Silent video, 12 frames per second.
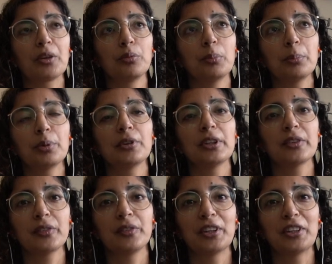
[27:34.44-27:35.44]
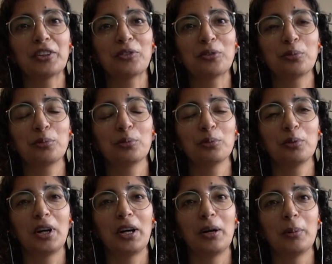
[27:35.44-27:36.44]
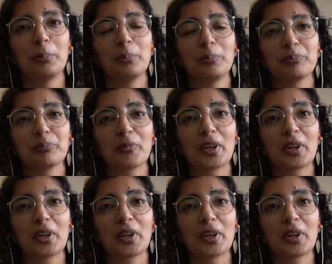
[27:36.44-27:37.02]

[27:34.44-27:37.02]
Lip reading: remember listening to a